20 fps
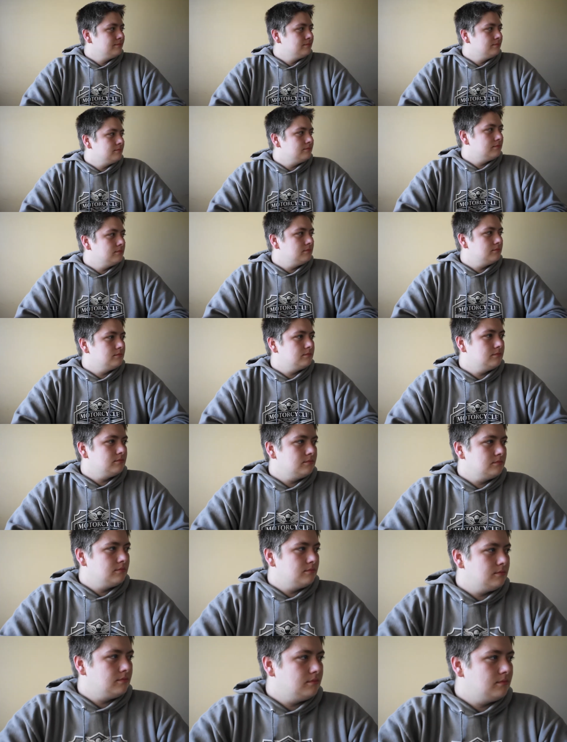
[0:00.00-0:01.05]

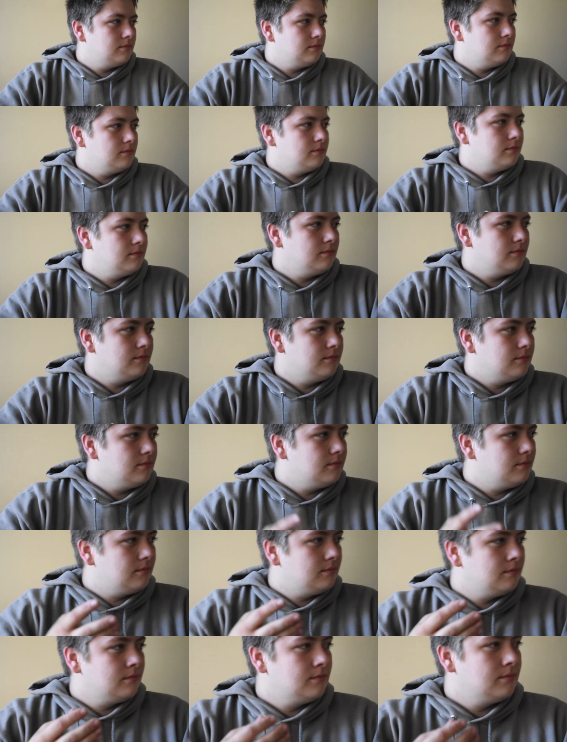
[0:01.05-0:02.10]

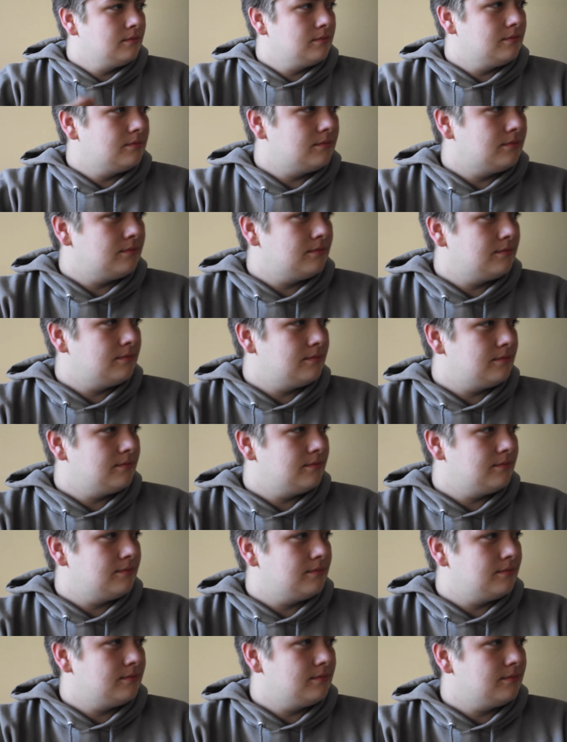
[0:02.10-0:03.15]

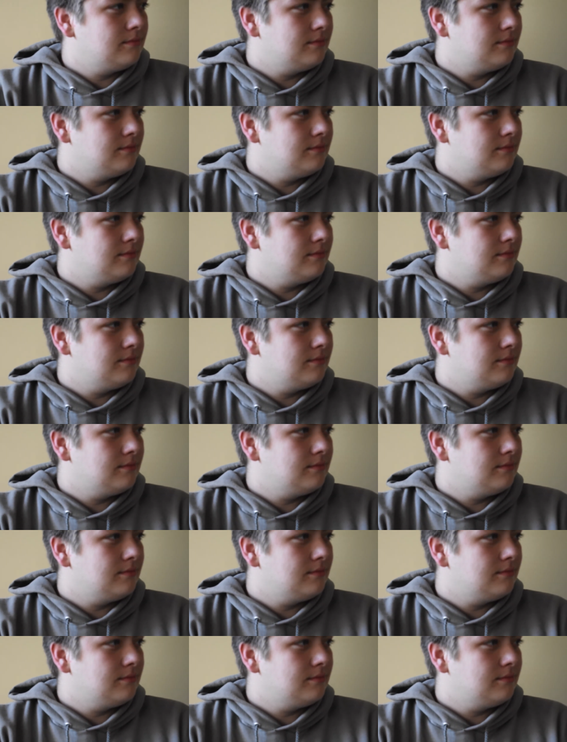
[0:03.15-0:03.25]
[no speech]